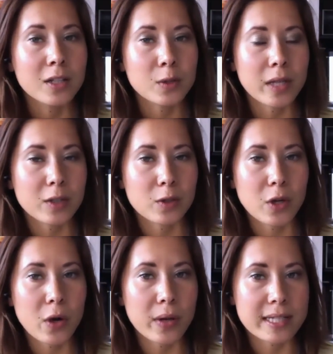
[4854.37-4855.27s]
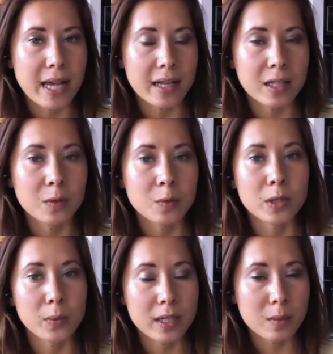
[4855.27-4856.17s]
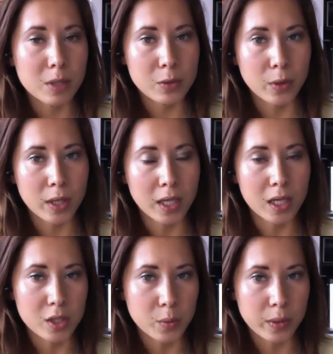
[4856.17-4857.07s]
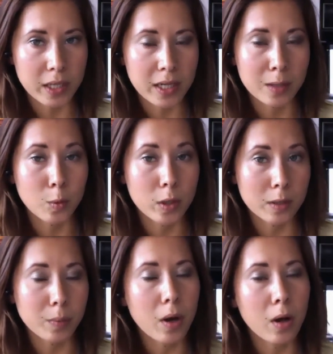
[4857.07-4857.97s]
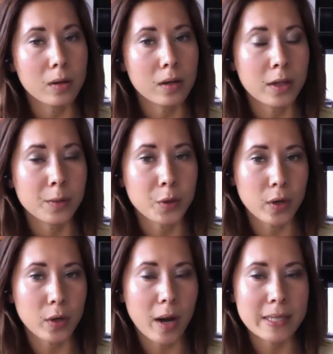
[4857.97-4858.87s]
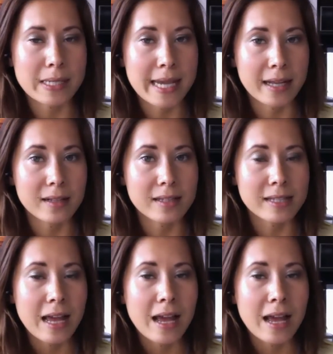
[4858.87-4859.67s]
to let you know exactly what we're going to be doing each week and what the program entails.